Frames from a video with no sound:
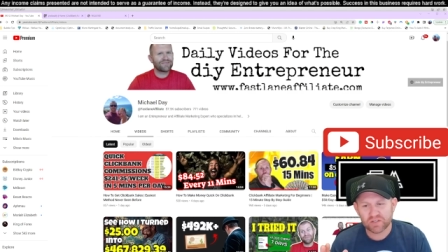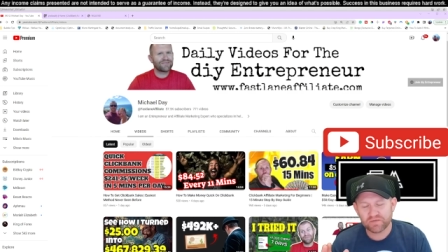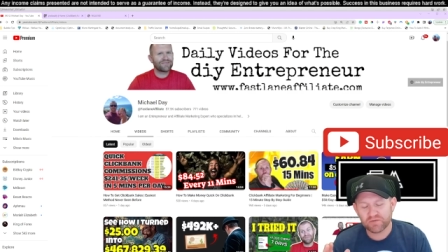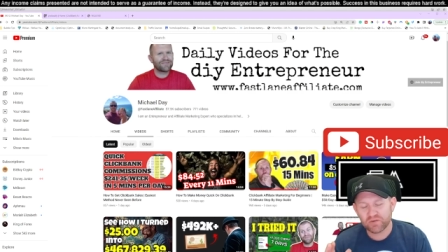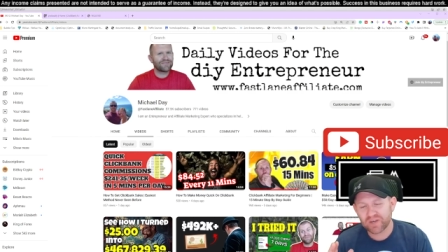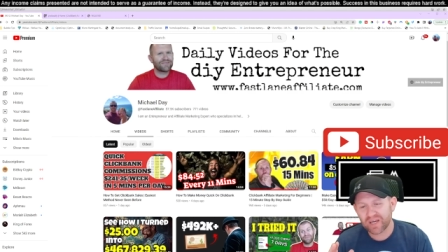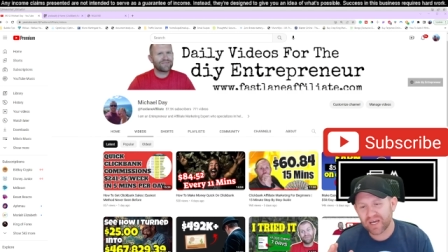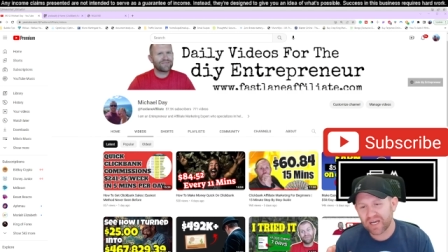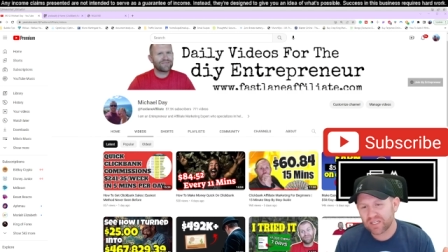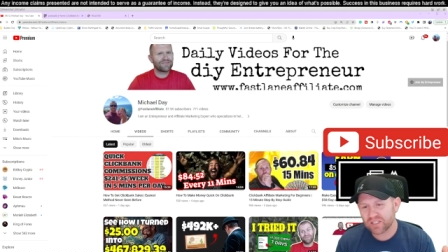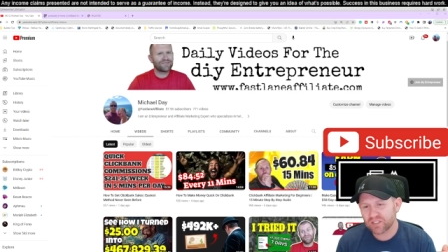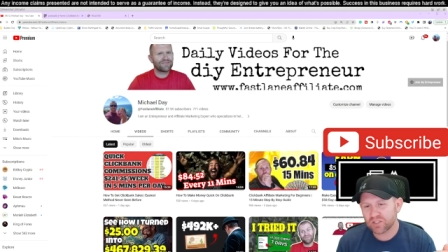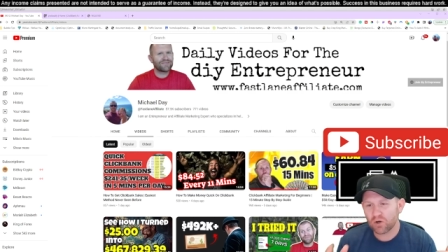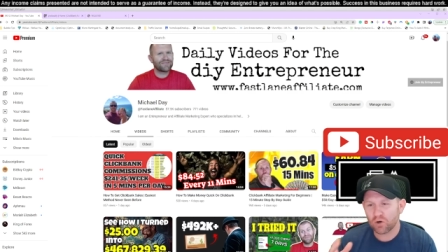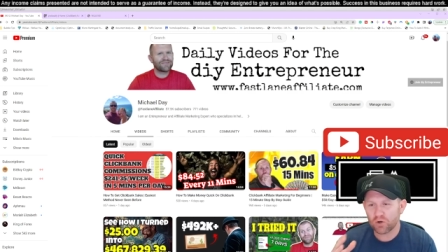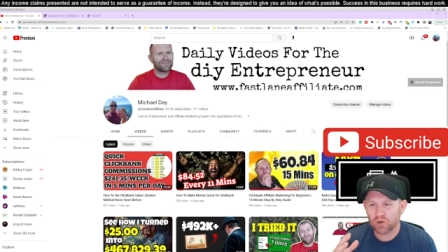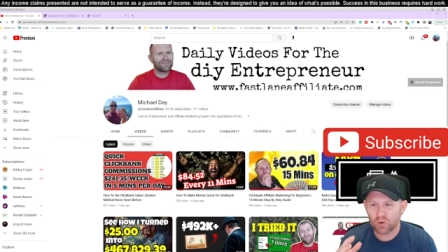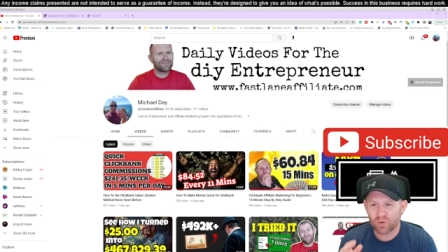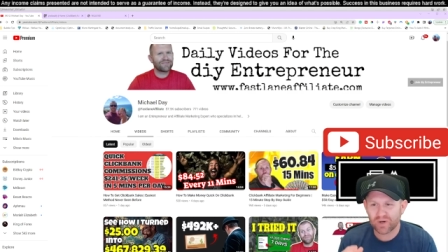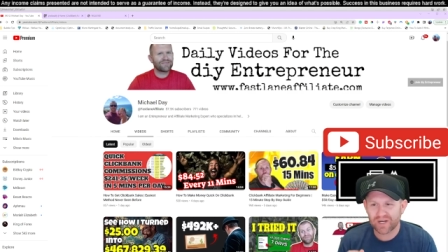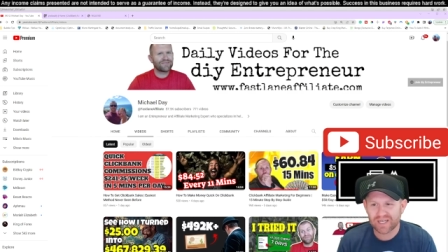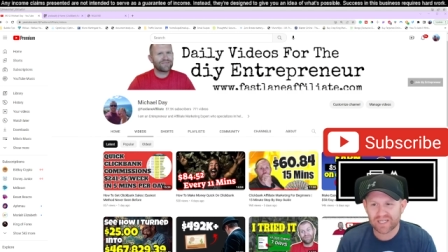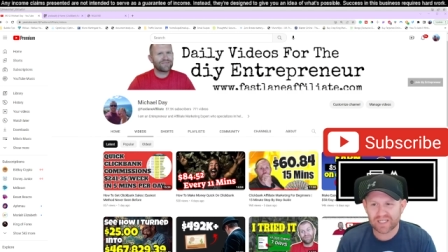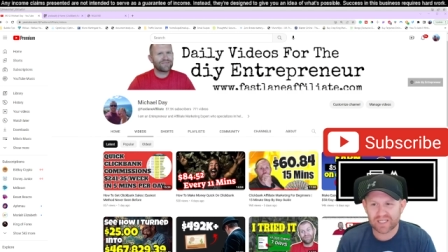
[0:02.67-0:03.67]
If you guys don't
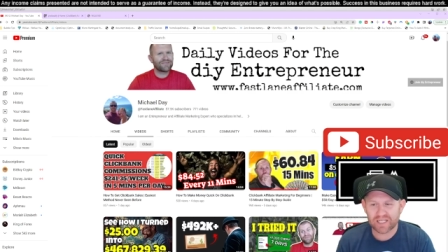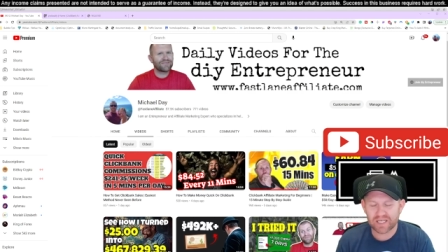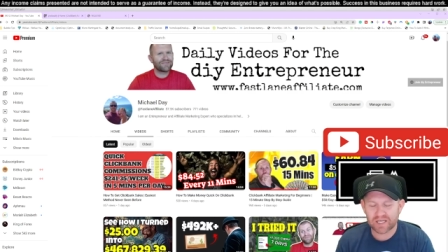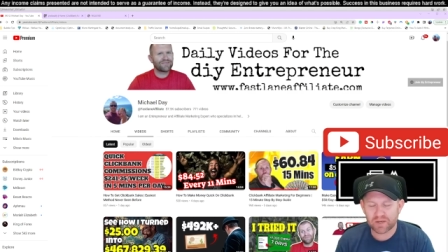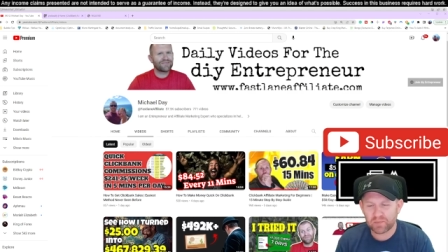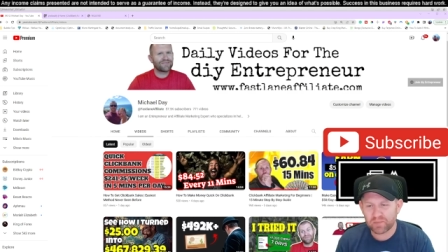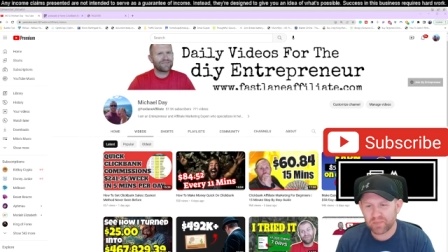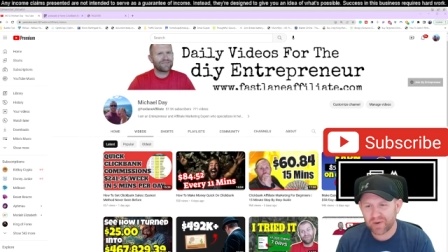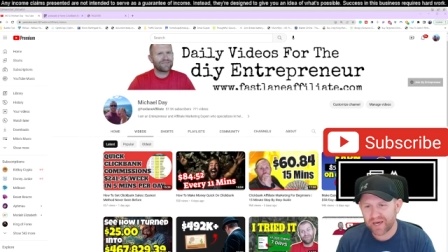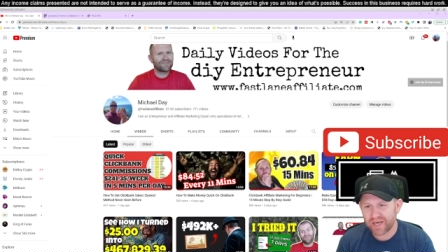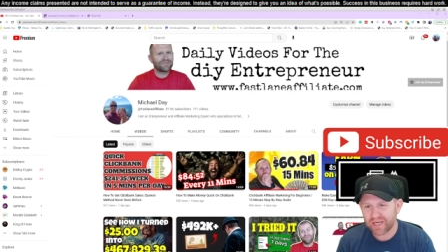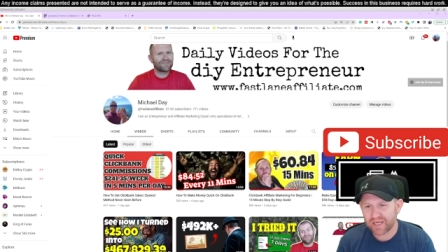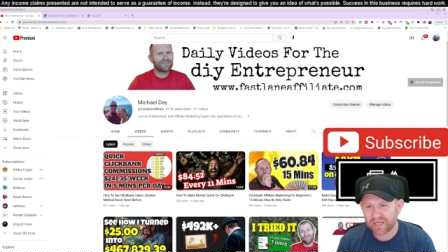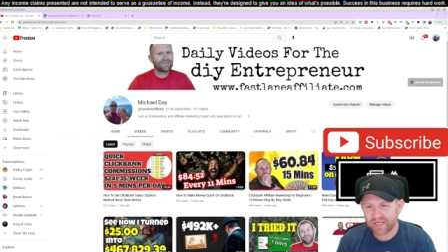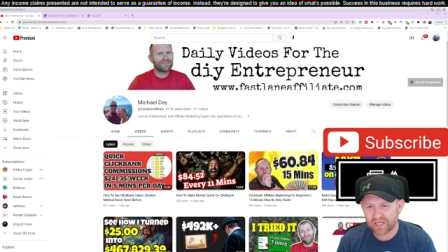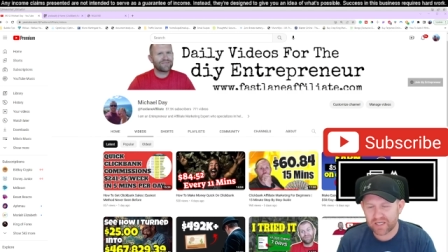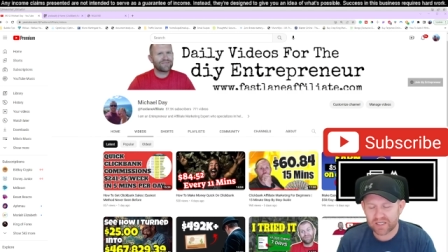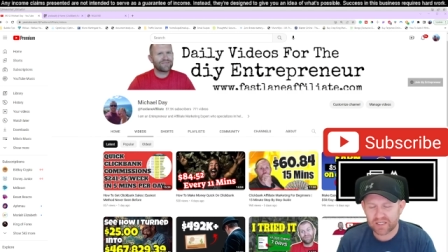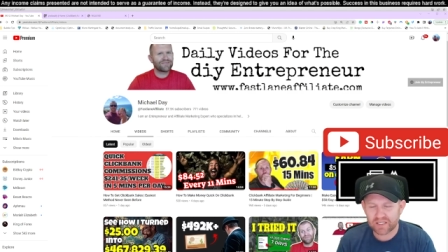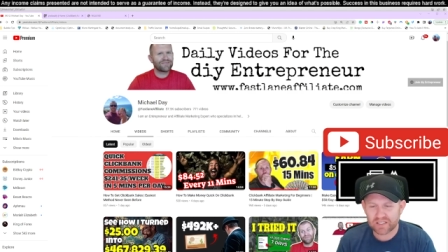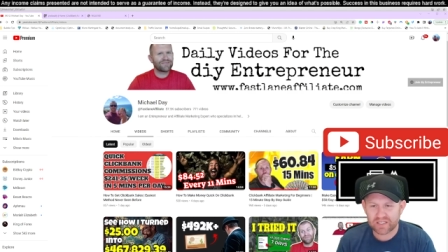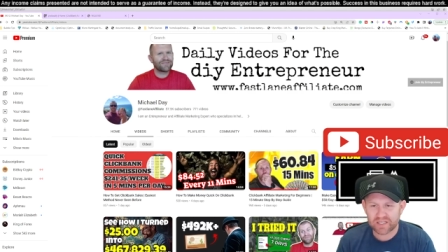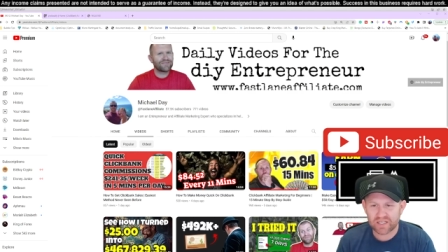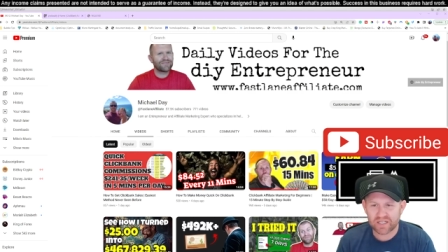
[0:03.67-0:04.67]
know what ClickBank is,